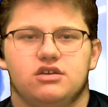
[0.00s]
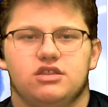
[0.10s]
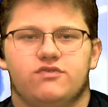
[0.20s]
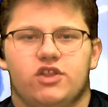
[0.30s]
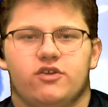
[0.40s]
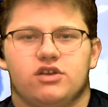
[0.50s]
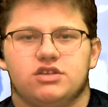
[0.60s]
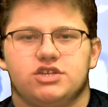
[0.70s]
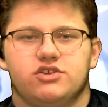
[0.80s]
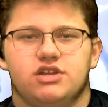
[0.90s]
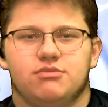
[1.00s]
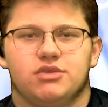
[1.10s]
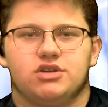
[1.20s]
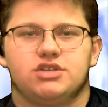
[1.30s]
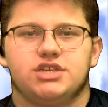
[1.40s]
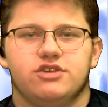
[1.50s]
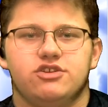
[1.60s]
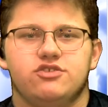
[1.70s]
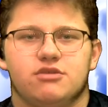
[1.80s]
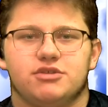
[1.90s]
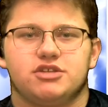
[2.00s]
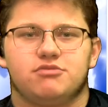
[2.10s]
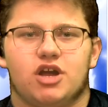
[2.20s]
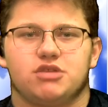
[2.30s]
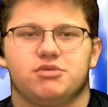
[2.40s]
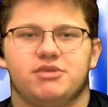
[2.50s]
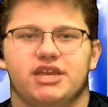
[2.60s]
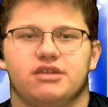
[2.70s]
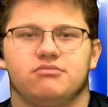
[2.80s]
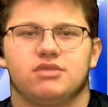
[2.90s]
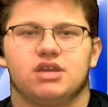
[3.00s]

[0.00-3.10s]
The following are the CO2 numbers in parts per million.